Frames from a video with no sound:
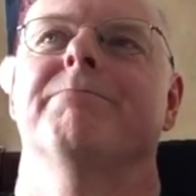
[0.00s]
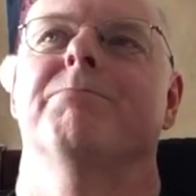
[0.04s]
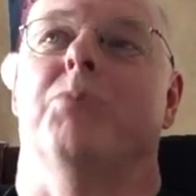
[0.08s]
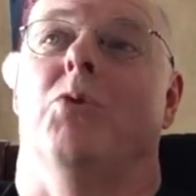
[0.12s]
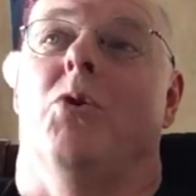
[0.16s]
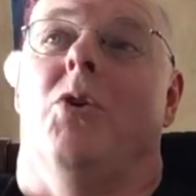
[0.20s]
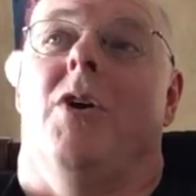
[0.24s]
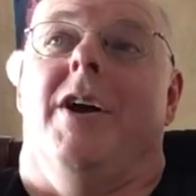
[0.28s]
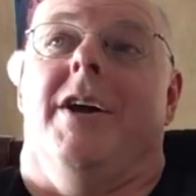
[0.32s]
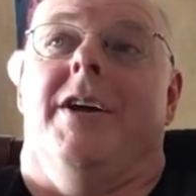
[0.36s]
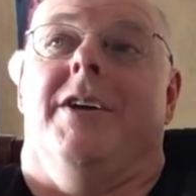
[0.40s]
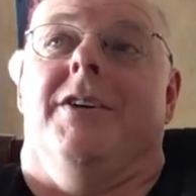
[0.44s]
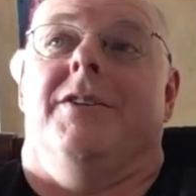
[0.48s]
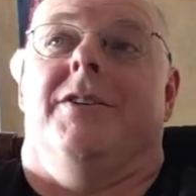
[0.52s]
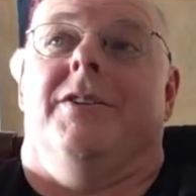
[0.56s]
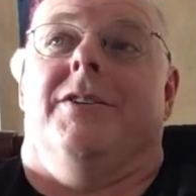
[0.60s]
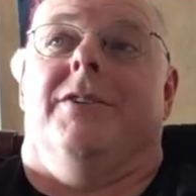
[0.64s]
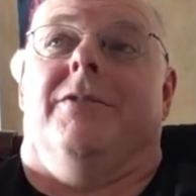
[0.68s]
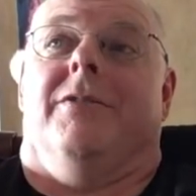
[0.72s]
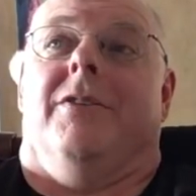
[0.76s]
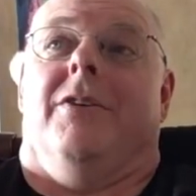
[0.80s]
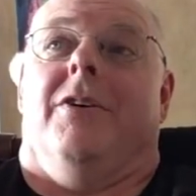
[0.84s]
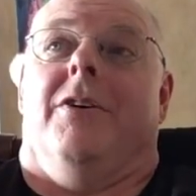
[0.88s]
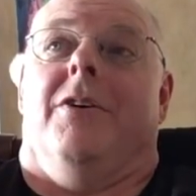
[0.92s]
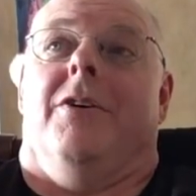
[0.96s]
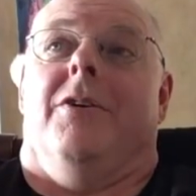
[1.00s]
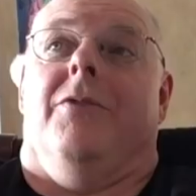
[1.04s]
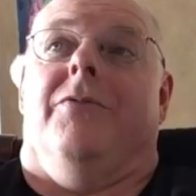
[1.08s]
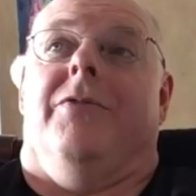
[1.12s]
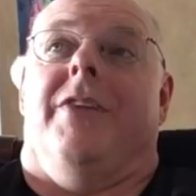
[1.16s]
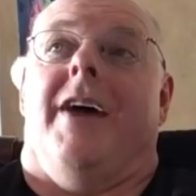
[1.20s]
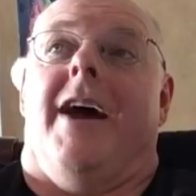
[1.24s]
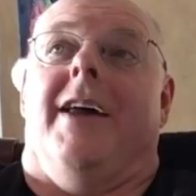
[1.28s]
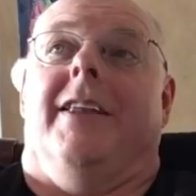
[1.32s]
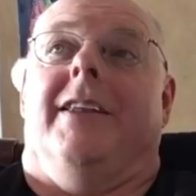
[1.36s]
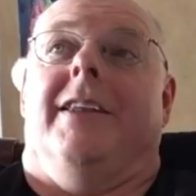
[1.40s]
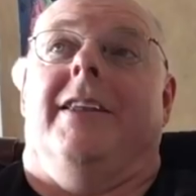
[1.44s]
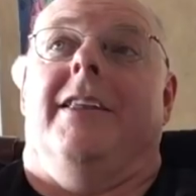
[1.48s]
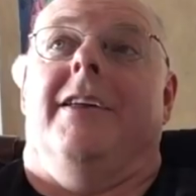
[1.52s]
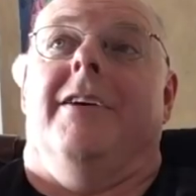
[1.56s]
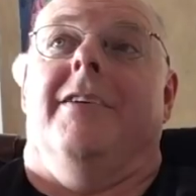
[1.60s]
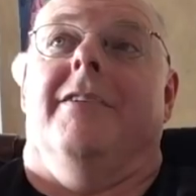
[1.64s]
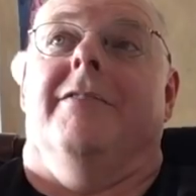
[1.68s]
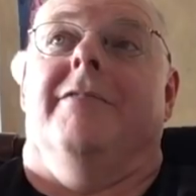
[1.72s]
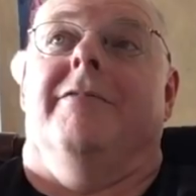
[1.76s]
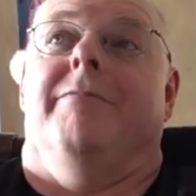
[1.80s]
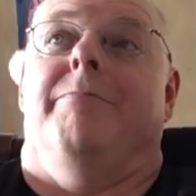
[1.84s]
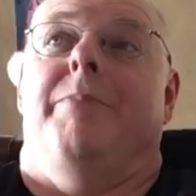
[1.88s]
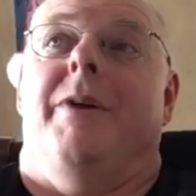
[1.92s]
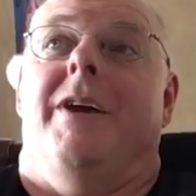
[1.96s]
price of that
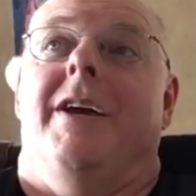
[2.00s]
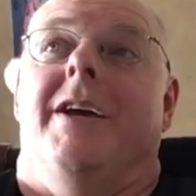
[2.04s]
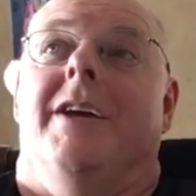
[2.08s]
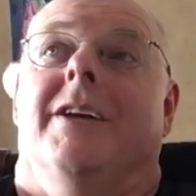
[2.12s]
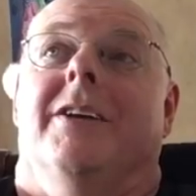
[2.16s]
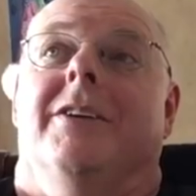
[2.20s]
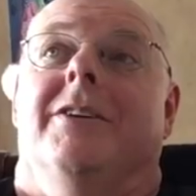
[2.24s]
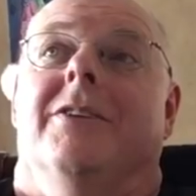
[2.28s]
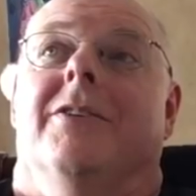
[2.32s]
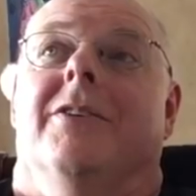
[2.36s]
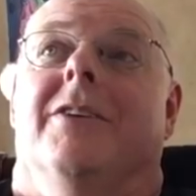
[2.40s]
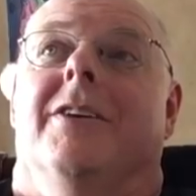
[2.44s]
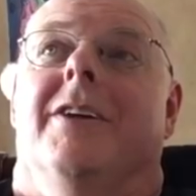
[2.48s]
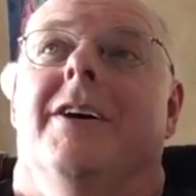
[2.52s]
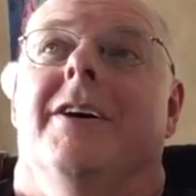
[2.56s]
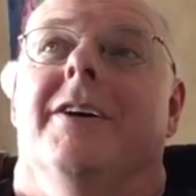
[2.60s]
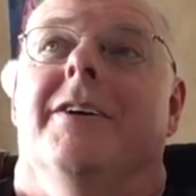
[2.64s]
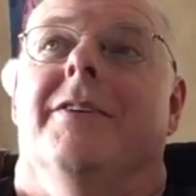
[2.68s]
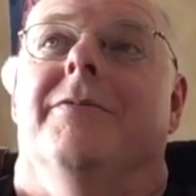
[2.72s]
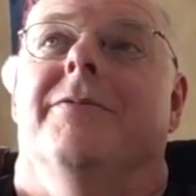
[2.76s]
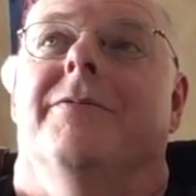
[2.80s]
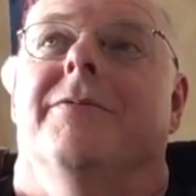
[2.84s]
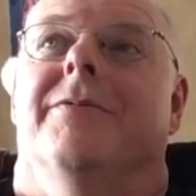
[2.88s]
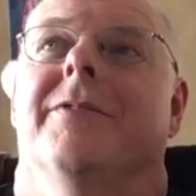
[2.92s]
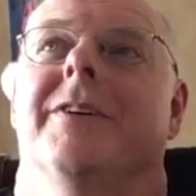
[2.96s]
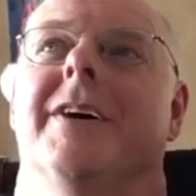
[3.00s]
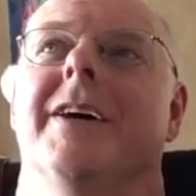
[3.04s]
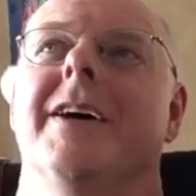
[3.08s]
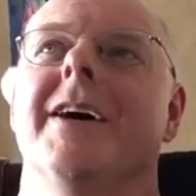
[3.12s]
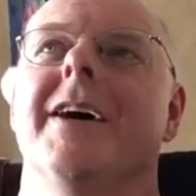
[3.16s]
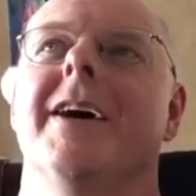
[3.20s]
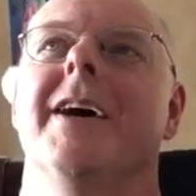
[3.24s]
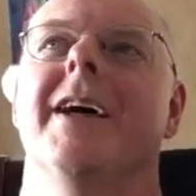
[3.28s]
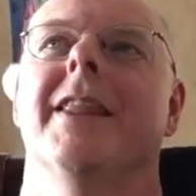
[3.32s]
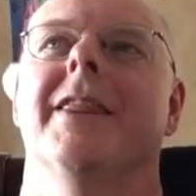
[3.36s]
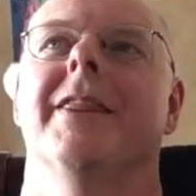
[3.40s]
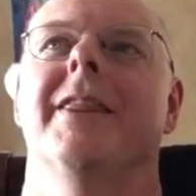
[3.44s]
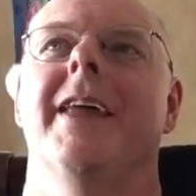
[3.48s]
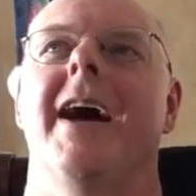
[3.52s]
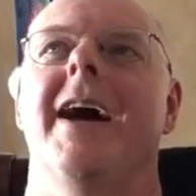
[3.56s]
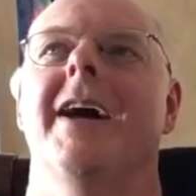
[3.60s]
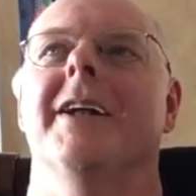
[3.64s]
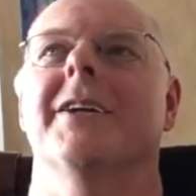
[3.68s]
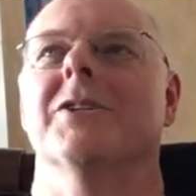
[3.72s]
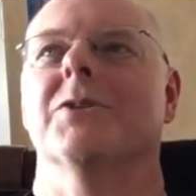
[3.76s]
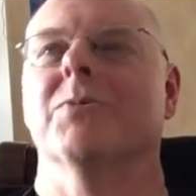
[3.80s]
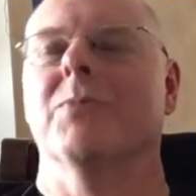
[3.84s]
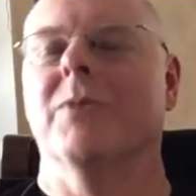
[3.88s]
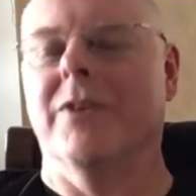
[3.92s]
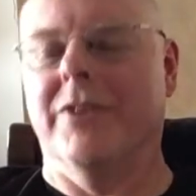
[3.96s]
love being in your life.
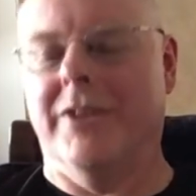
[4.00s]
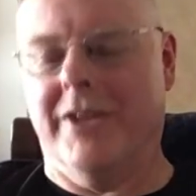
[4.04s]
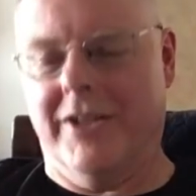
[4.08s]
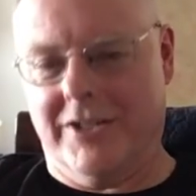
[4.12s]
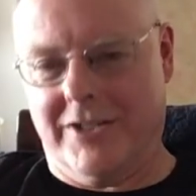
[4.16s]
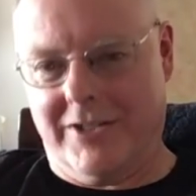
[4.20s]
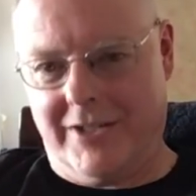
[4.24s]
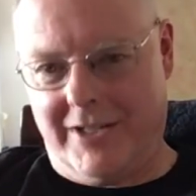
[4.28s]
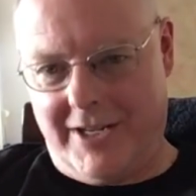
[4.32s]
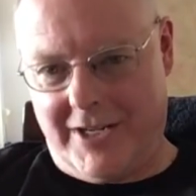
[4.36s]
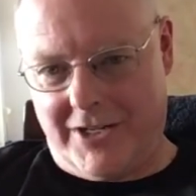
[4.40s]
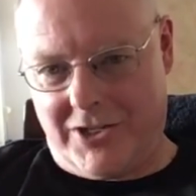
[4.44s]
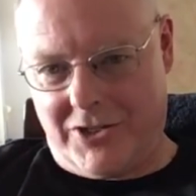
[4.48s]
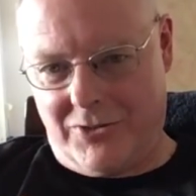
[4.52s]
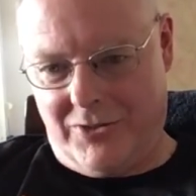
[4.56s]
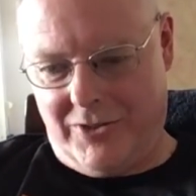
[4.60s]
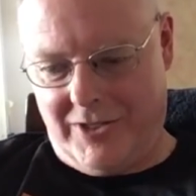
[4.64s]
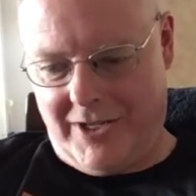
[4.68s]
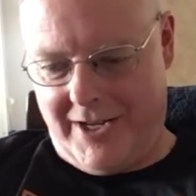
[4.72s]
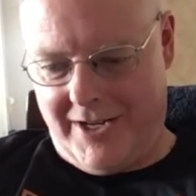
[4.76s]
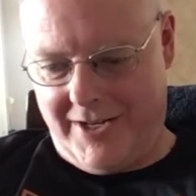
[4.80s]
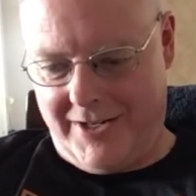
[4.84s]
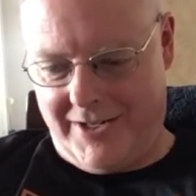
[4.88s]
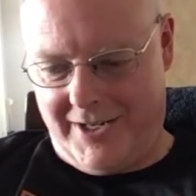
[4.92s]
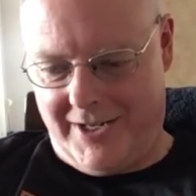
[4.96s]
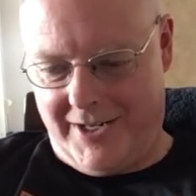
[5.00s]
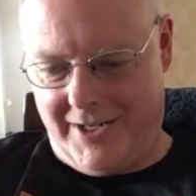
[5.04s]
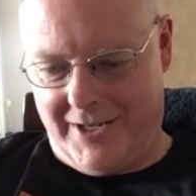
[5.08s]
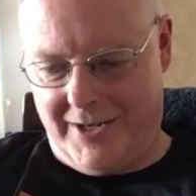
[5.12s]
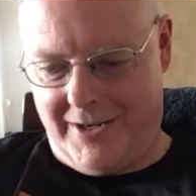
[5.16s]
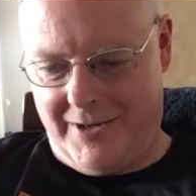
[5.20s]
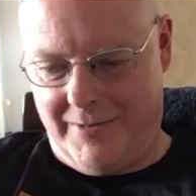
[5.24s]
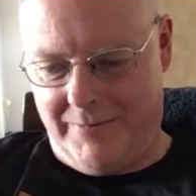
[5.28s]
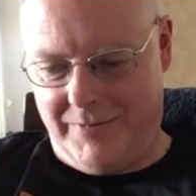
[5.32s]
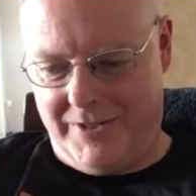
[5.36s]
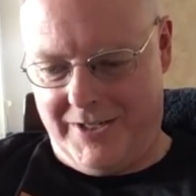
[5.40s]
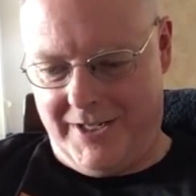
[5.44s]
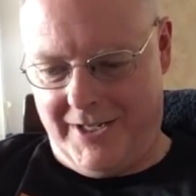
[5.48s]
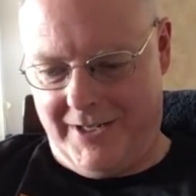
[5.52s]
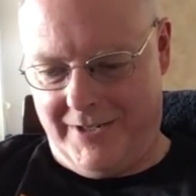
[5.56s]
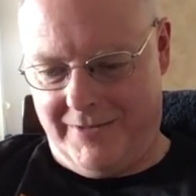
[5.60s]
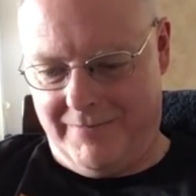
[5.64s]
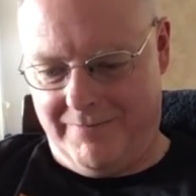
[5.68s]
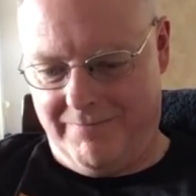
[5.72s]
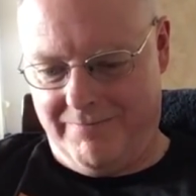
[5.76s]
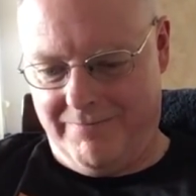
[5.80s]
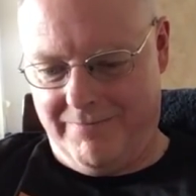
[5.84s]
That is where the intellectualizing comes in.